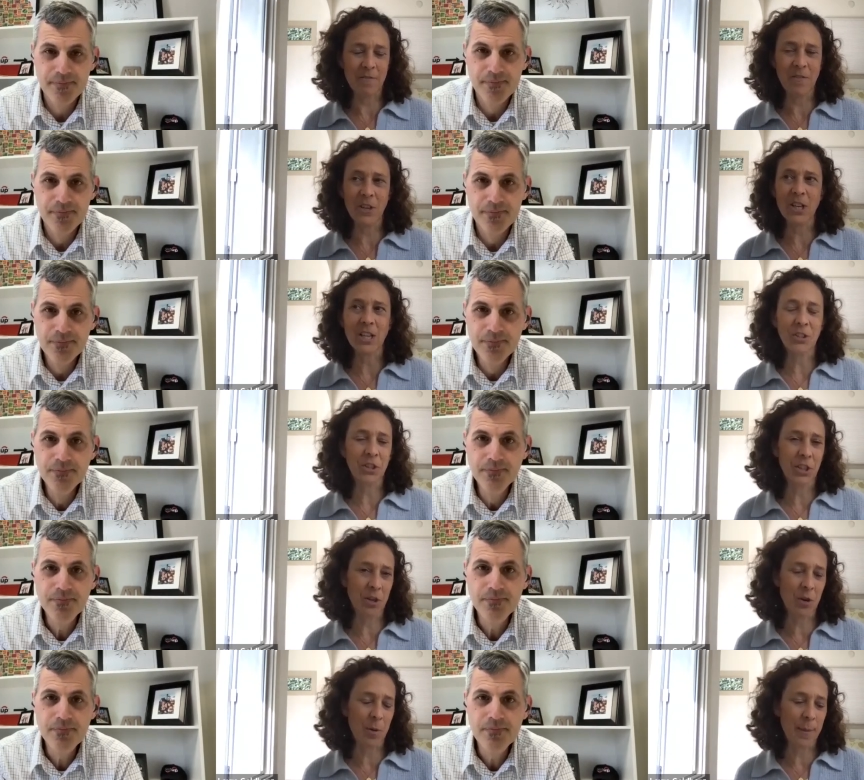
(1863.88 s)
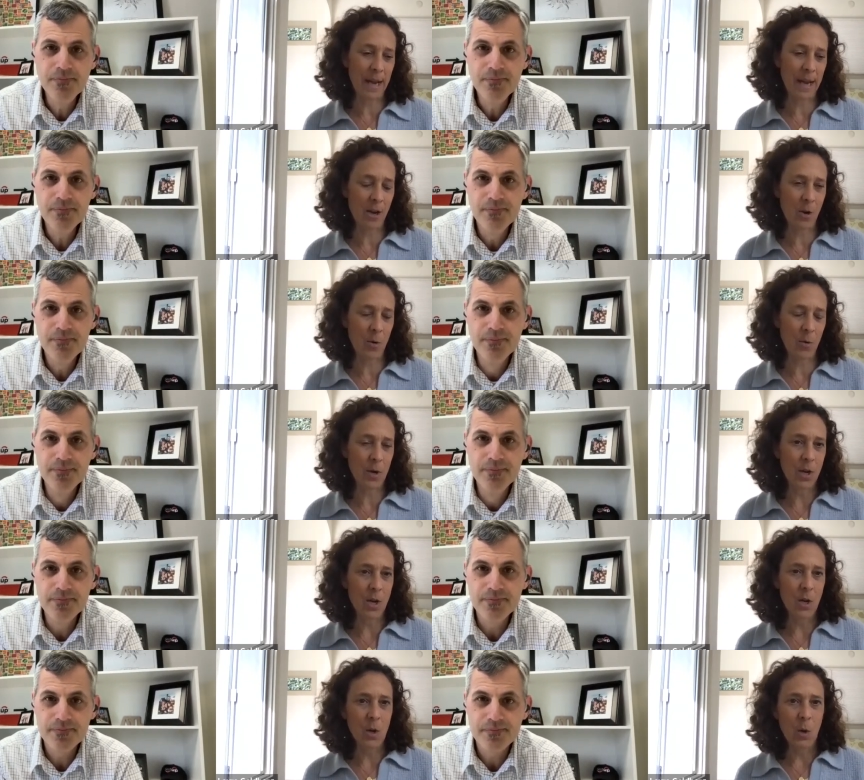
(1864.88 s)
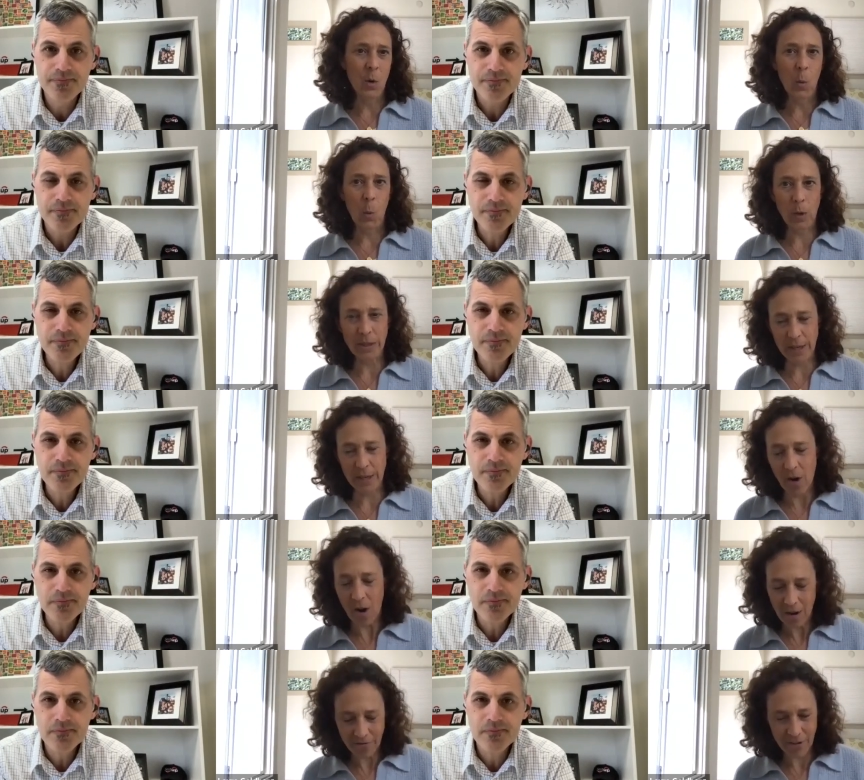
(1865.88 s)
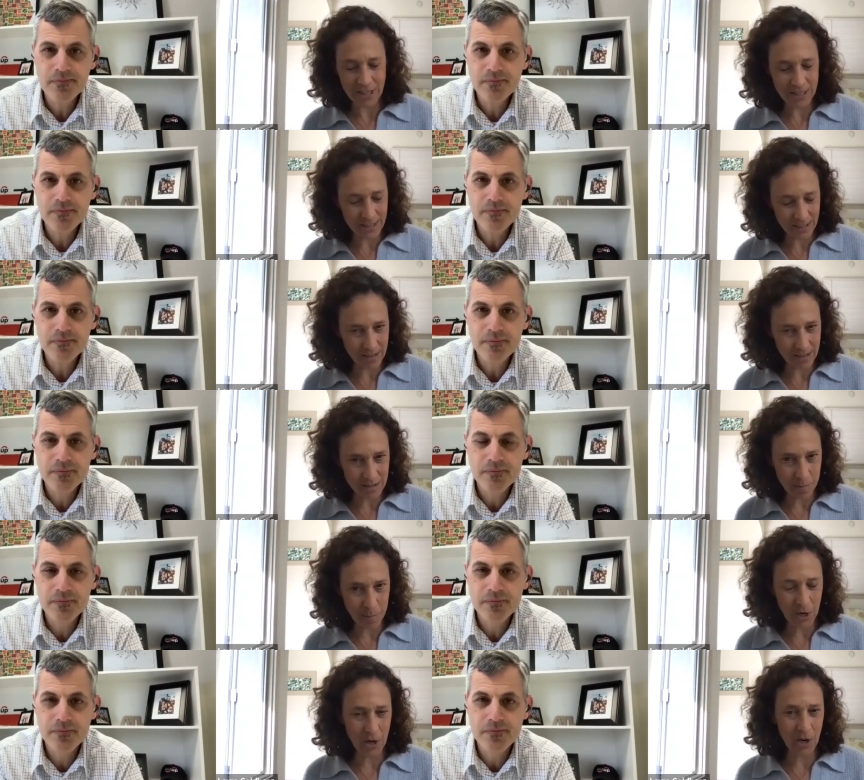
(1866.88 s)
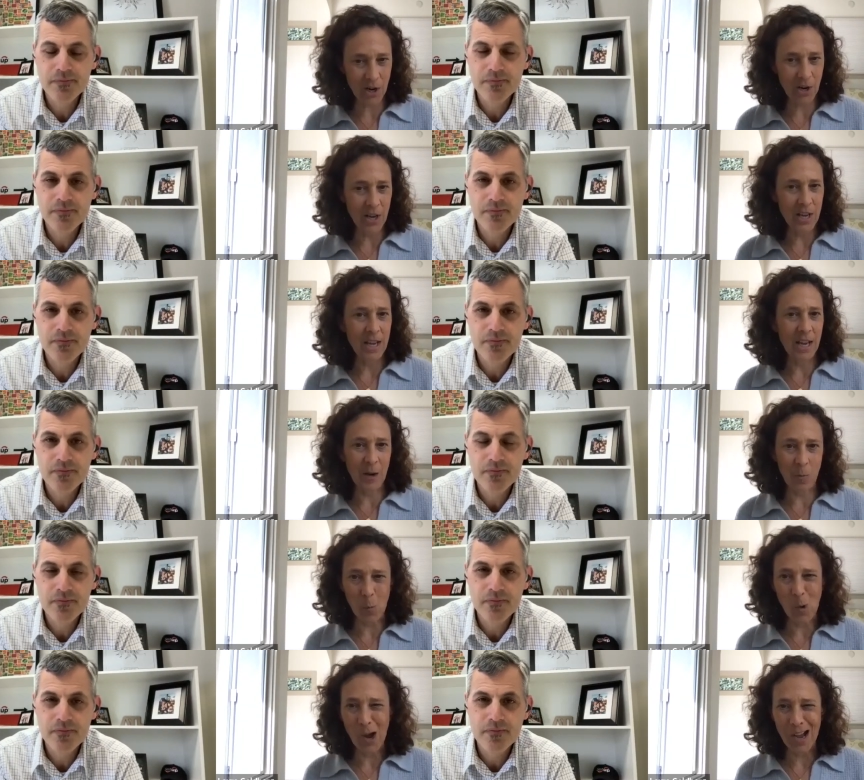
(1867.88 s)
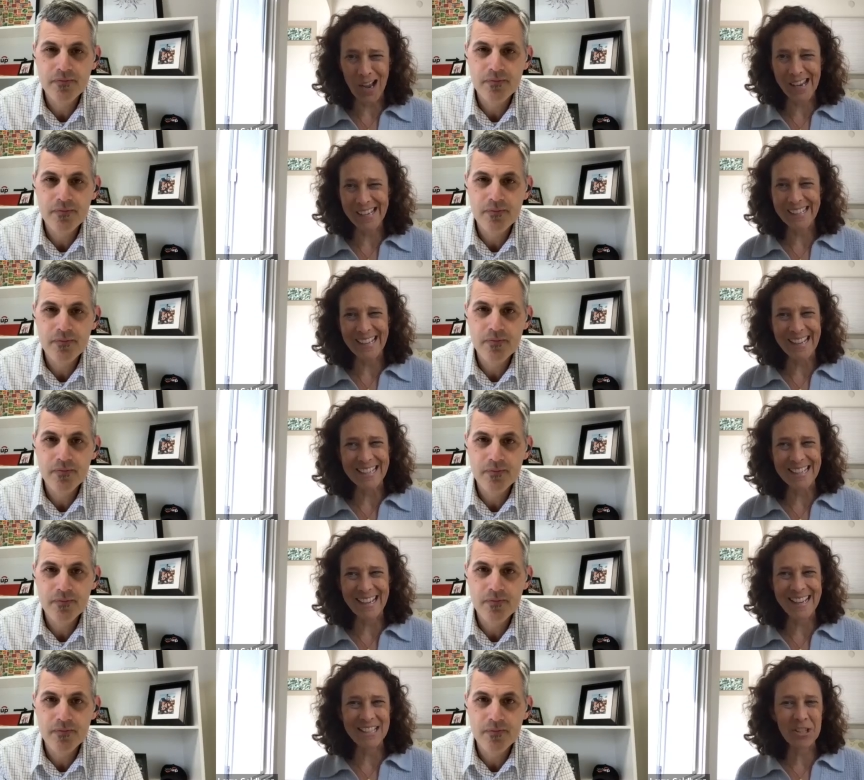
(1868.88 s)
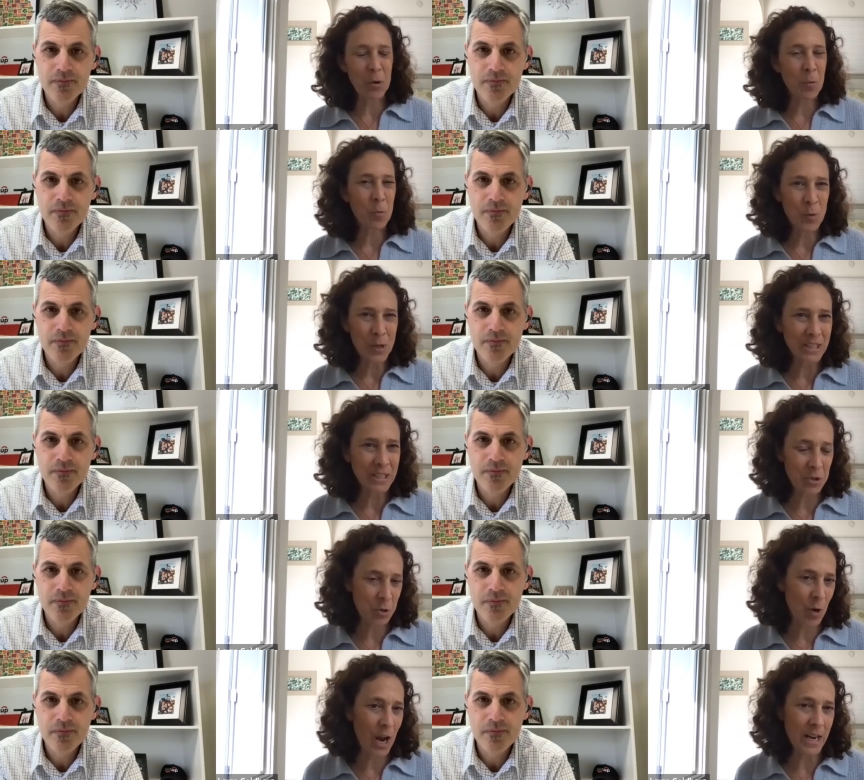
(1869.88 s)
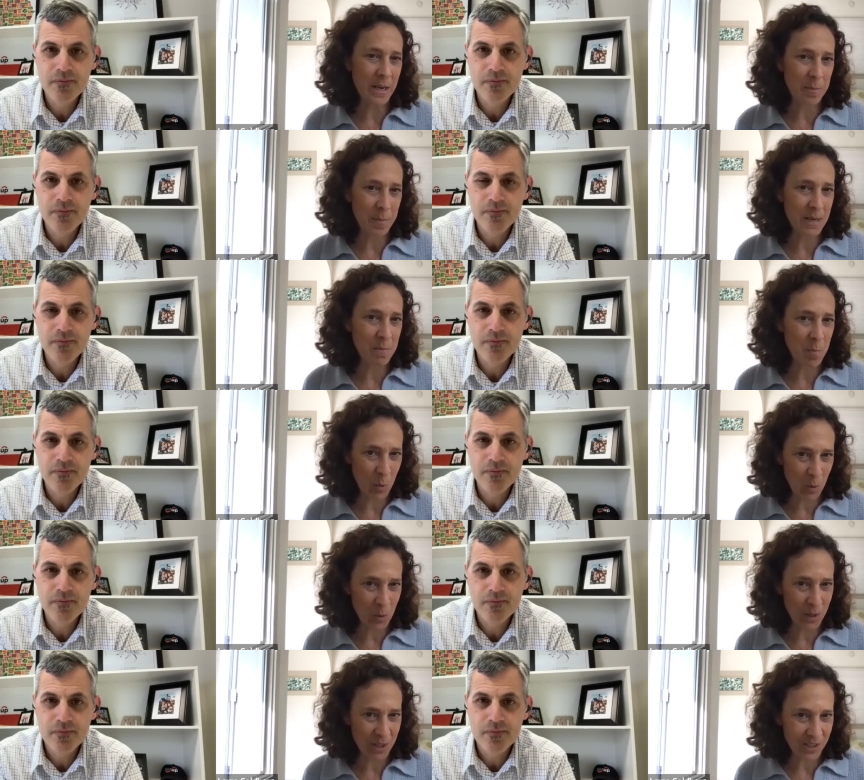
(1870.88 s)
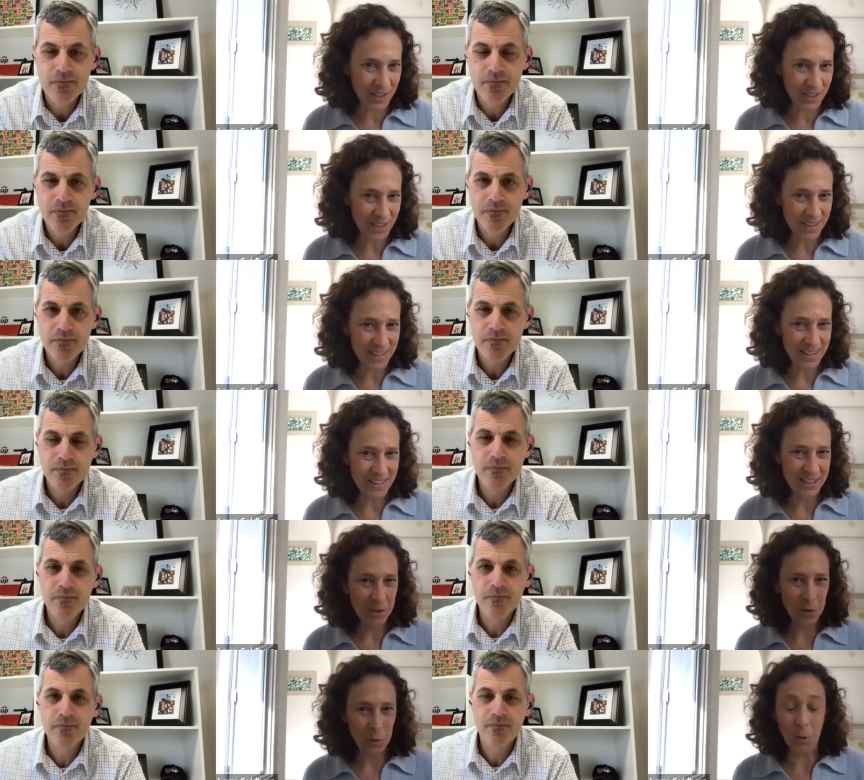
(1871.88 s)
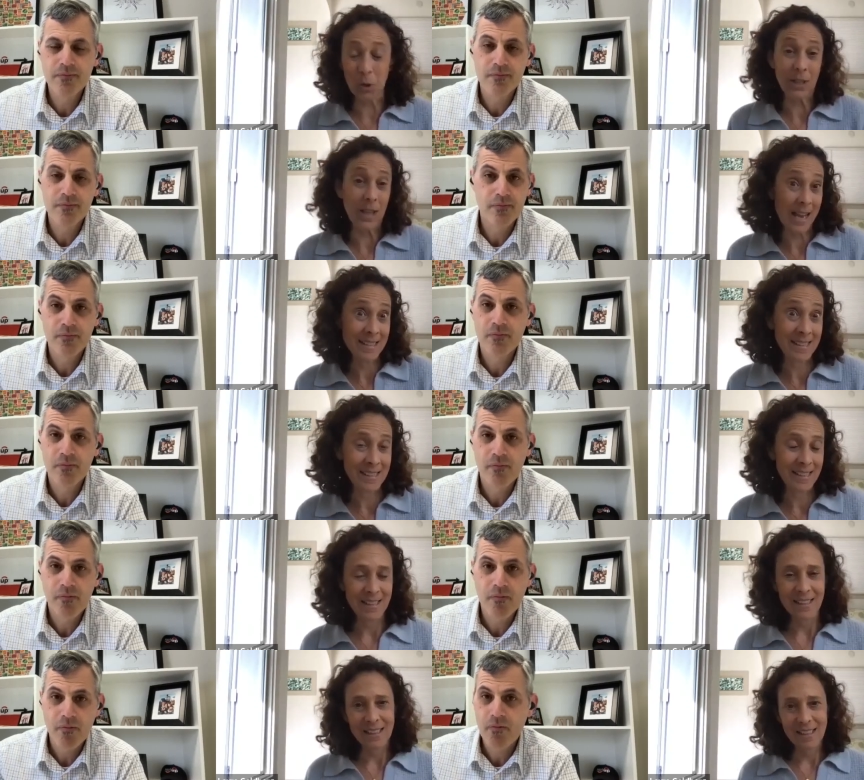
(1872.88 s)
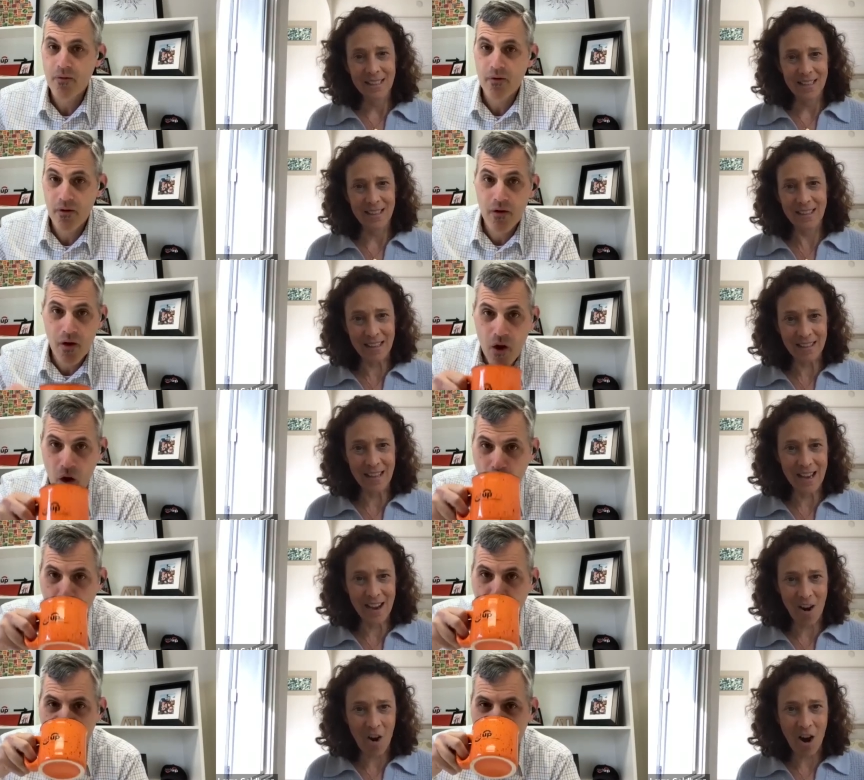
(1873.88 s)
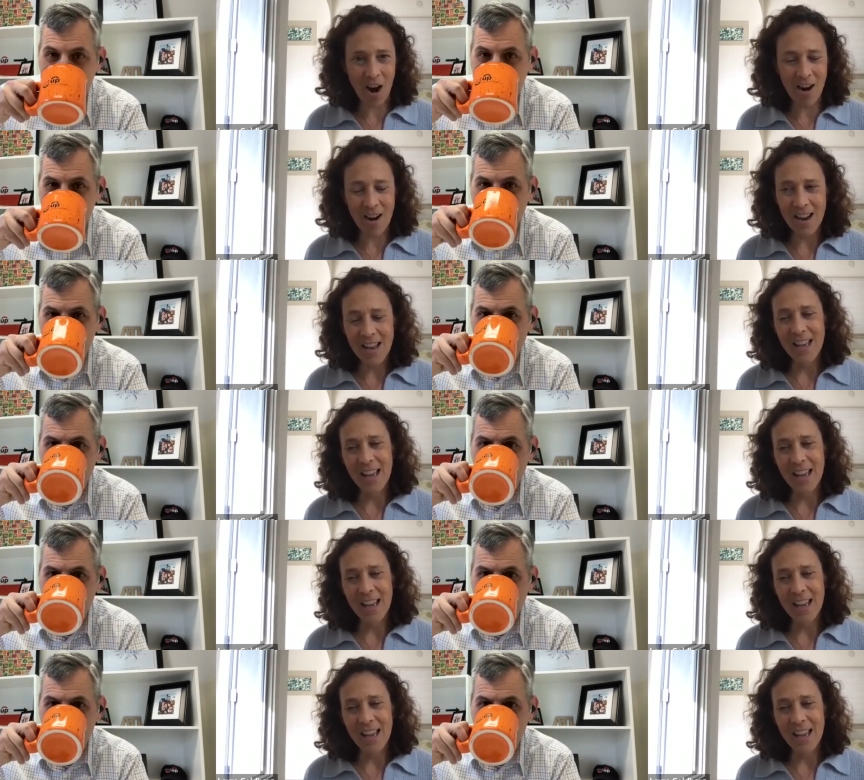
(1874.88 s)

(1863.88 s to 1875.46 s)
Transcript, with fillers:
Speaker 1: and very clear about what they're offering to the customer and why and and and don't really try to be more or less than they are